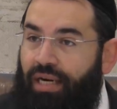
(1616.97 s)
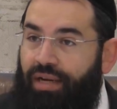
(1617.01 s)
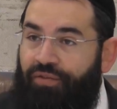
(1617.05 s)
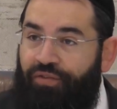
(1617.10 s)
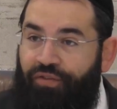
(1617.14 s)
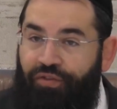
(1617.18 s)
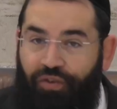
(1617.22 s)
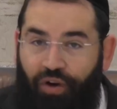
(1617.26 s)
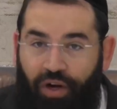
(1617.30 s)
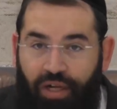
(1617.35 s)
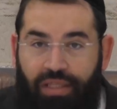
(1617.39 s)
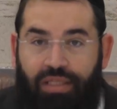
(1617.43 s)
in
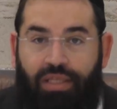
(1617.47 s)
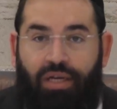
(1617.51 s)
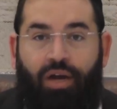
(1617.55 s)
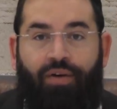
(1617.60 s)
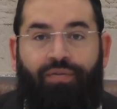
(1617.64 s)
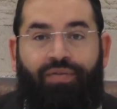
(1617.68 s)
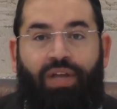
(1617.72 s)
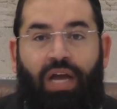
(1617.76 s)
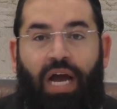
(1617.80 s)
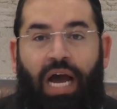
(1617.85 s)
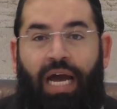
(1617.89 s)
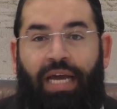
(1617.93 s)
front
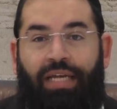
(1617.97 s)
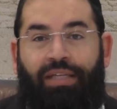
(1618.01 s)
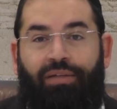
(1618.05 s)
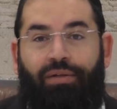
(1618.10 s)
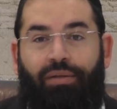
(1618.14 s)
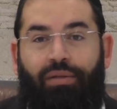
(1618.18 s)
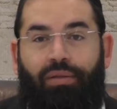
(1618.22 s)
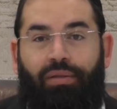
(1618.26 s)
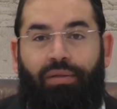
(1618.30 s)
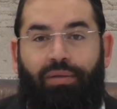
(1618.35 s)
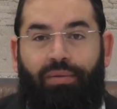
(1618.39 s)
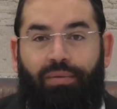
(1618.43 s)
of the
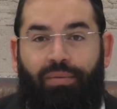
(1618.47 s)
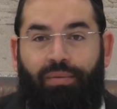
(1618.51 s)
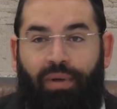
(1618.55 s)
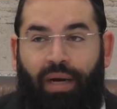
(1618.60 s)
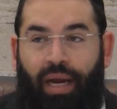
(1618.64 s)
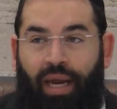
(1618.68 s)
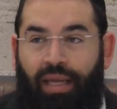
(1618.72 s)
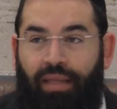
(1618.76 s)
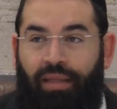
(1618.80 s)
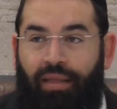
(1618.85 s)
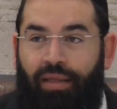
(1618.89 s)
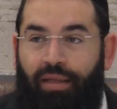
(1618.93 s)
idol,
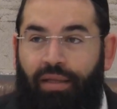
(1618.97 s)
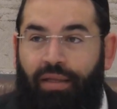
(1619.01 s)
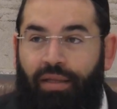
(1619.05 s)
right?